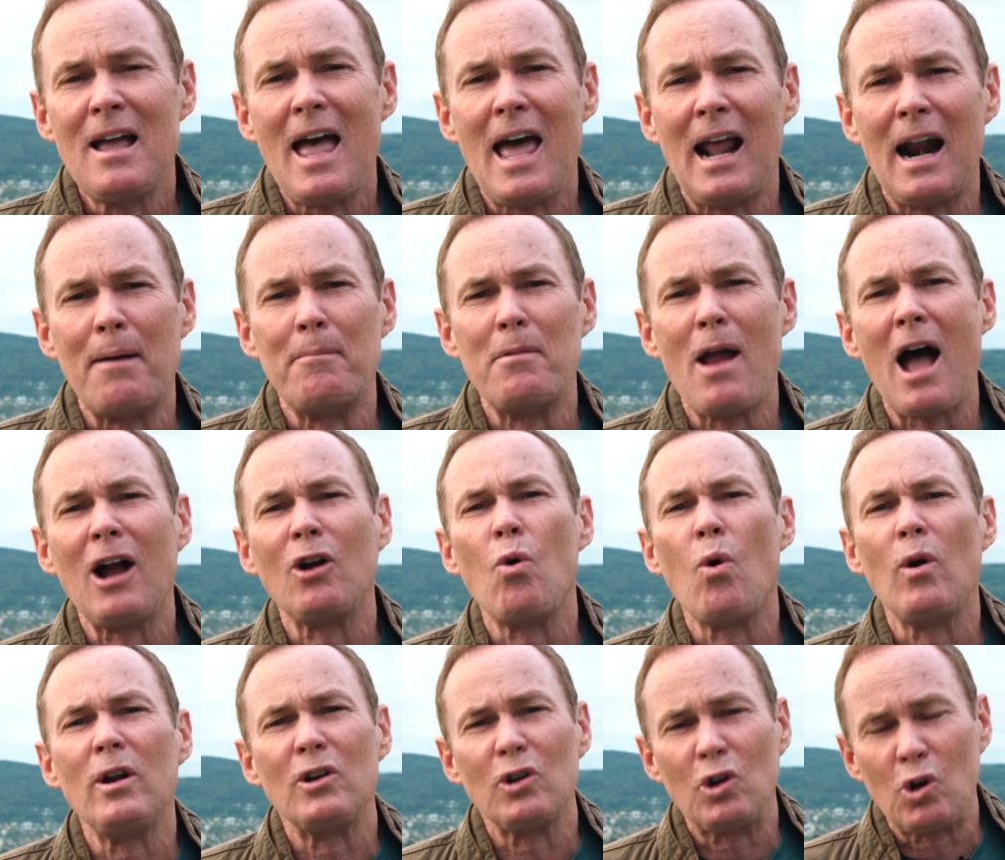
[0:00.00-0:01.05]
and I'm not
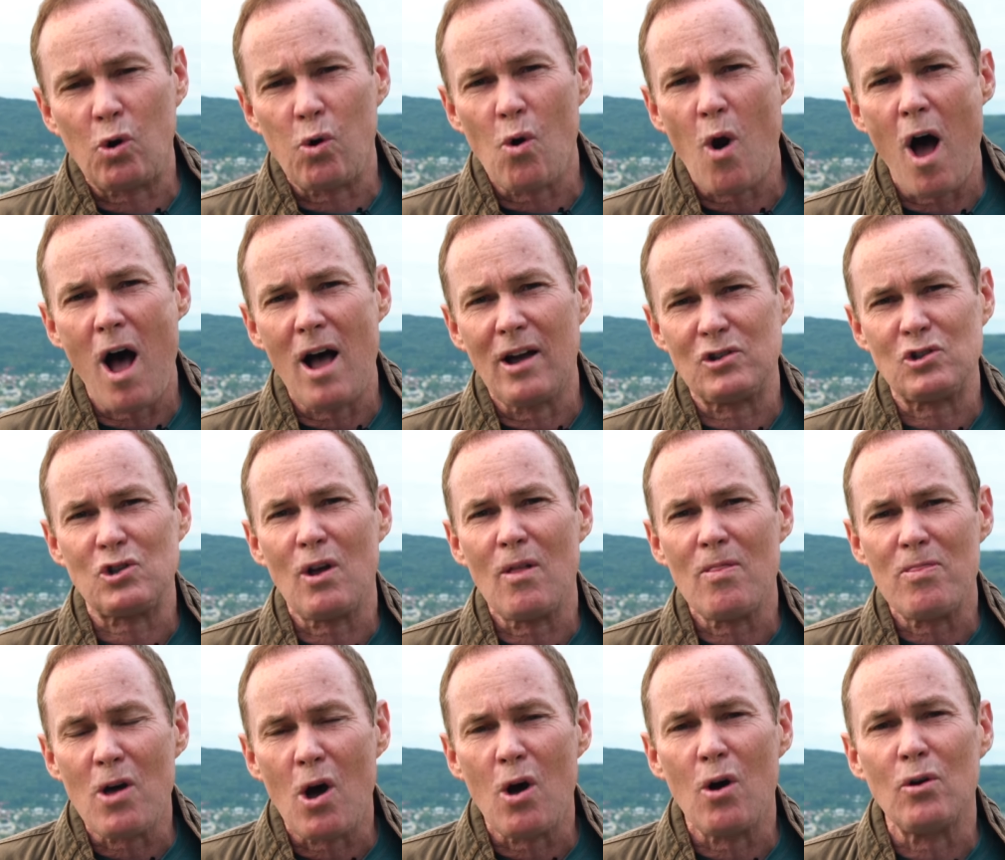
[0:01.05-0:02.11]
going to cross
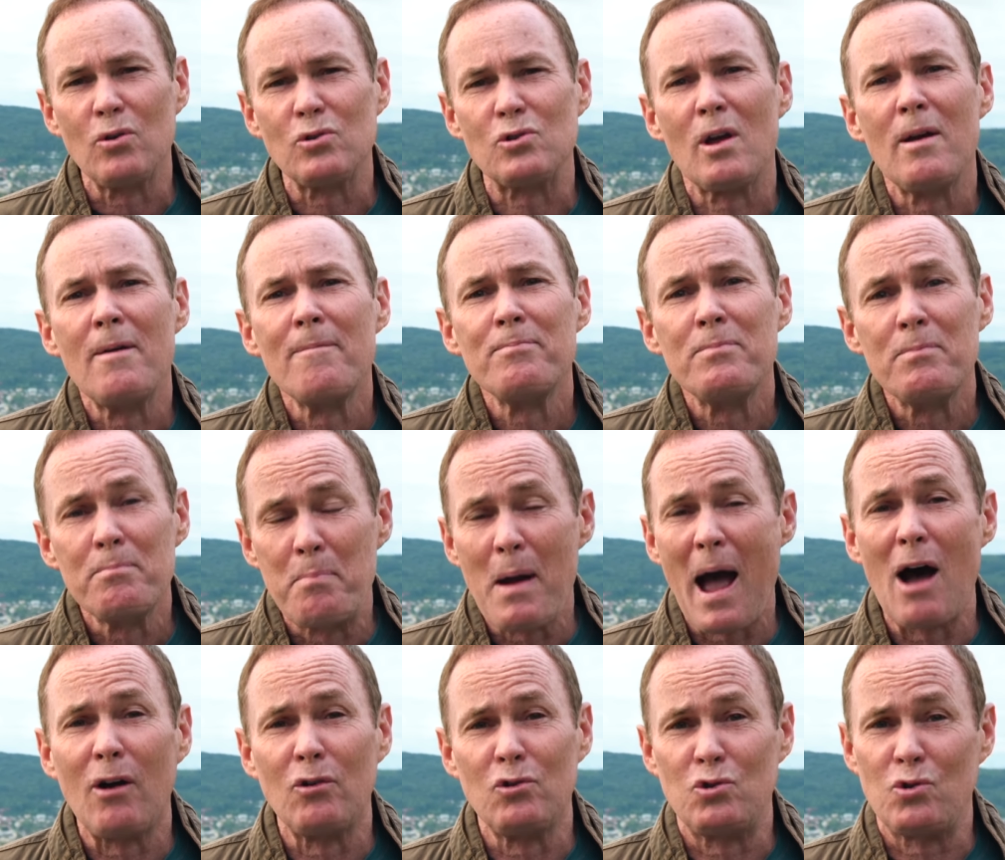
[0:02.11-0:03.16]
those
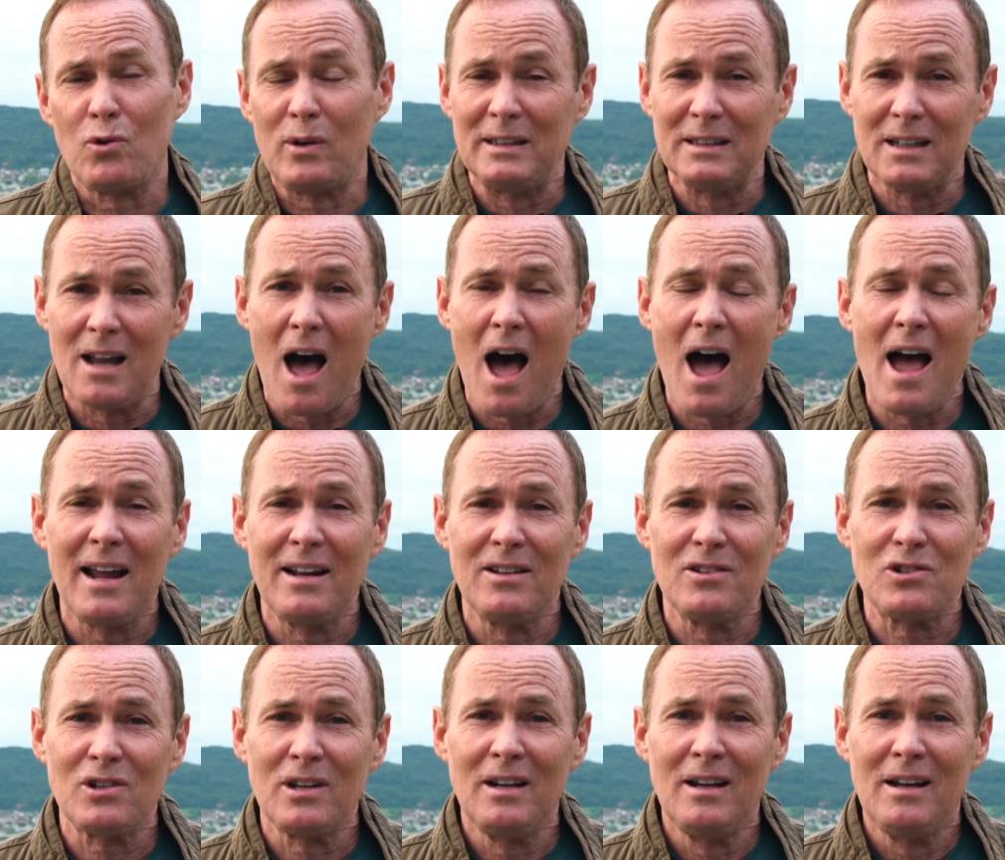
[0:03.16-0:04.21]
boundary
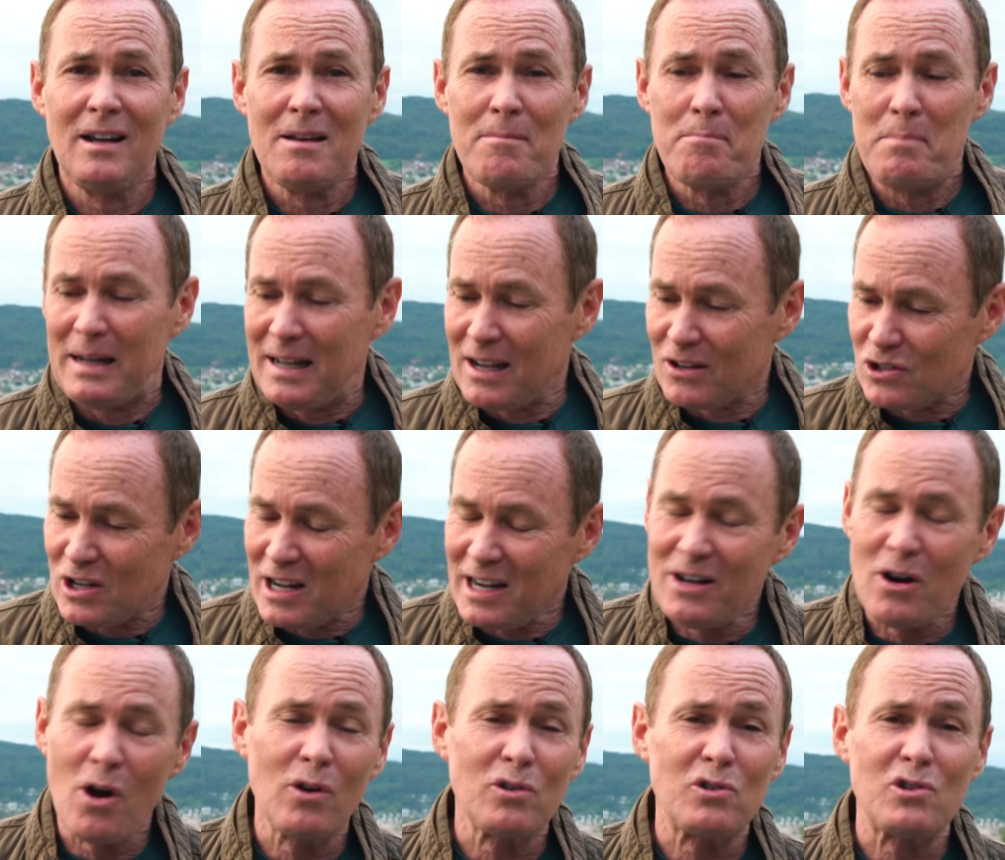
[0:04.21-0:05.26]
lines because He
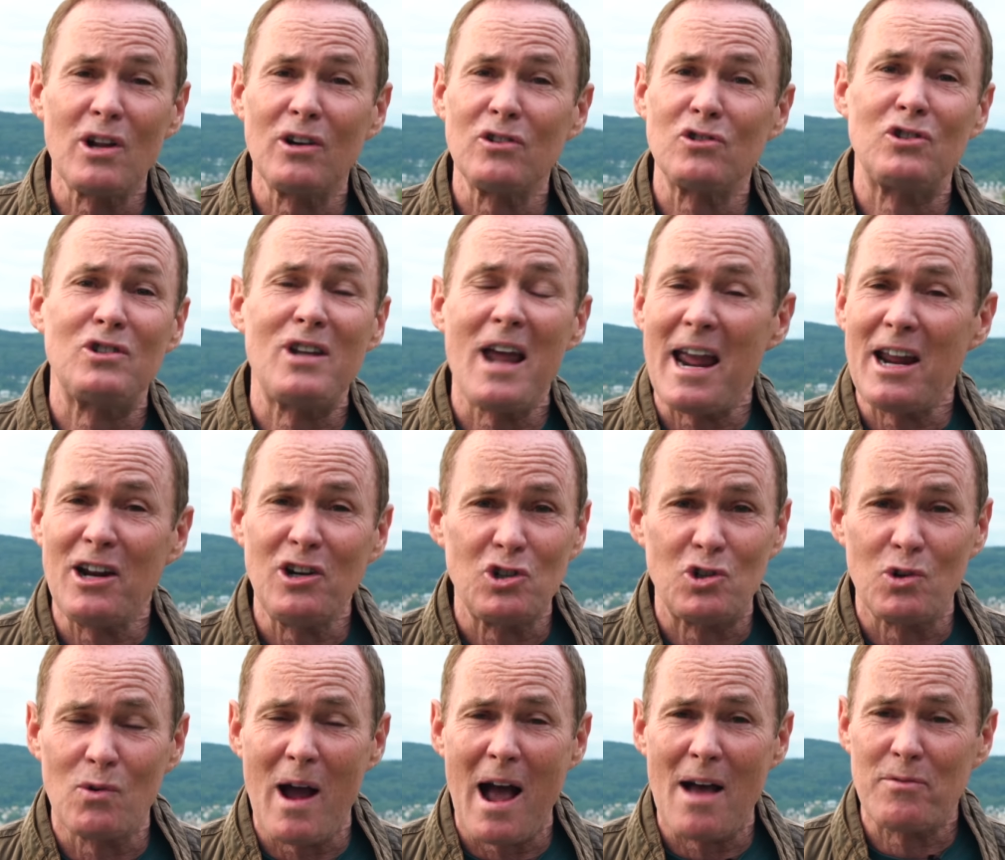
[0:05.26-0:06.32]
knows there's
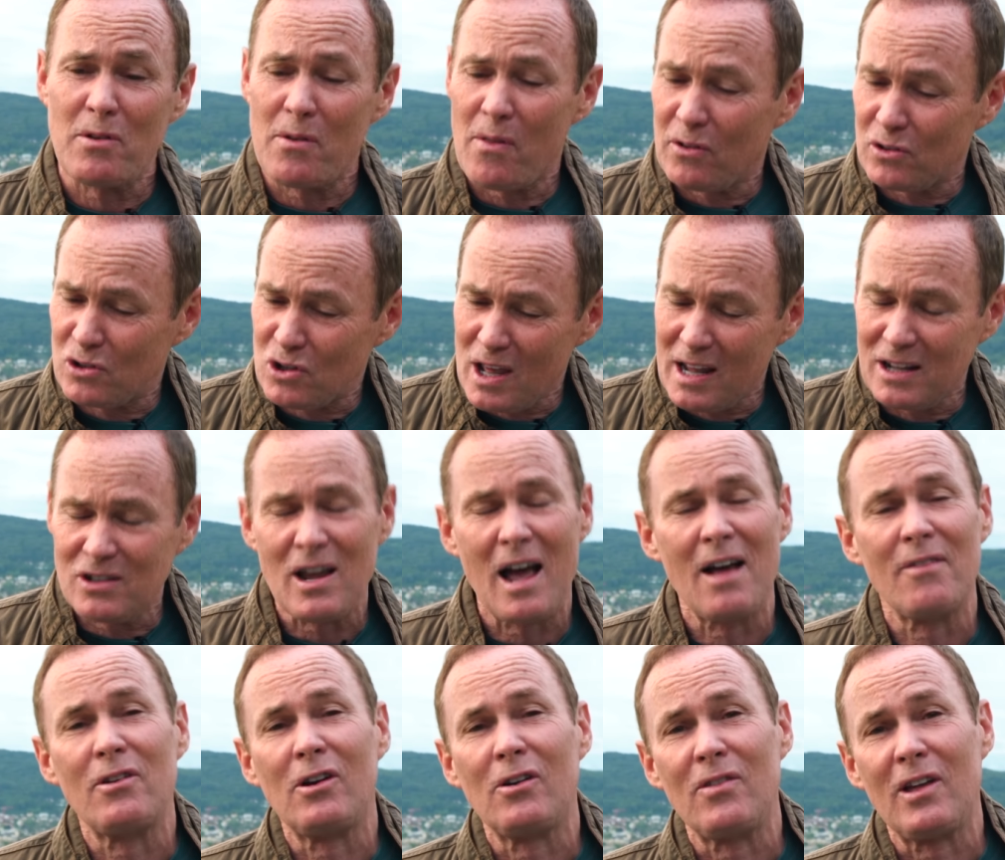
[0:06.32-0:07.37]
danger out there, there's things
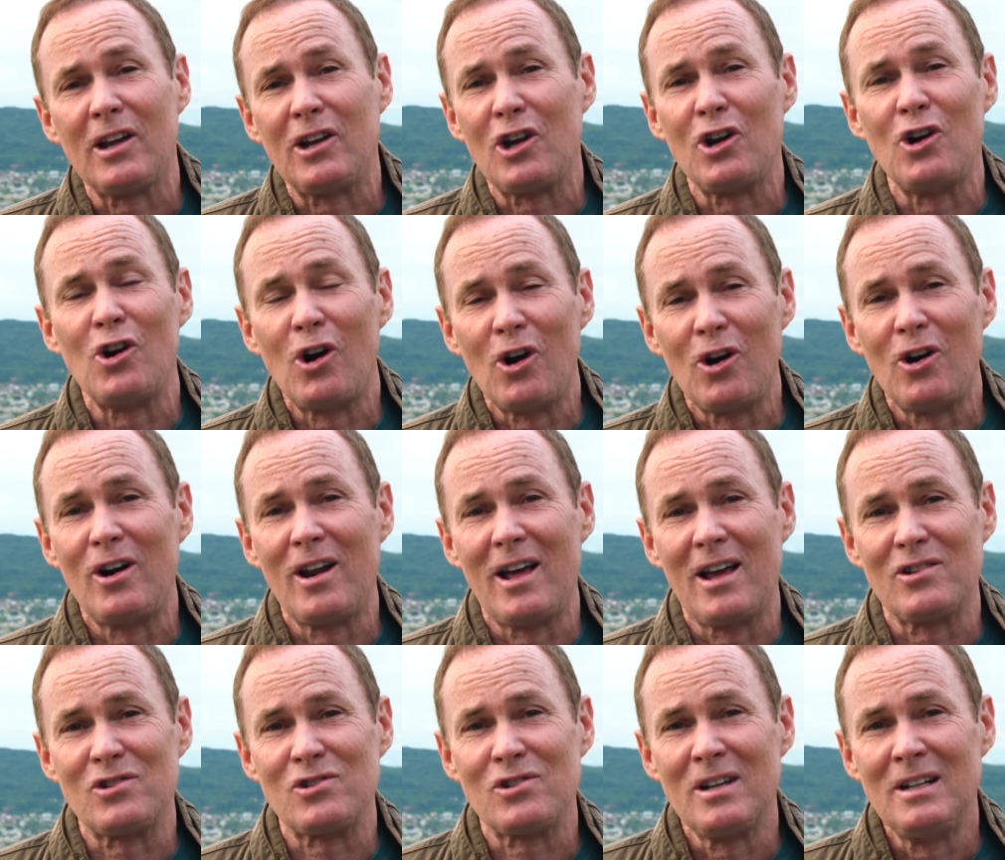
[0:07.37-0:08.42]
out there that can hurt
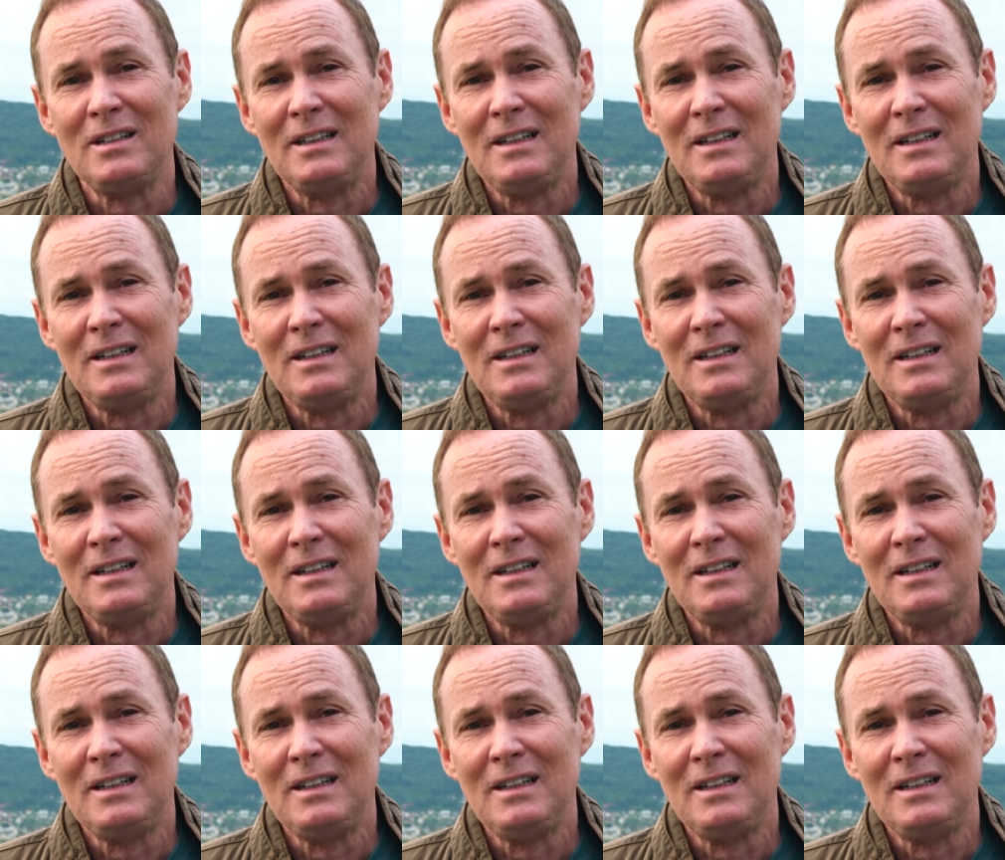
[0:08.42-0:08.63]
us.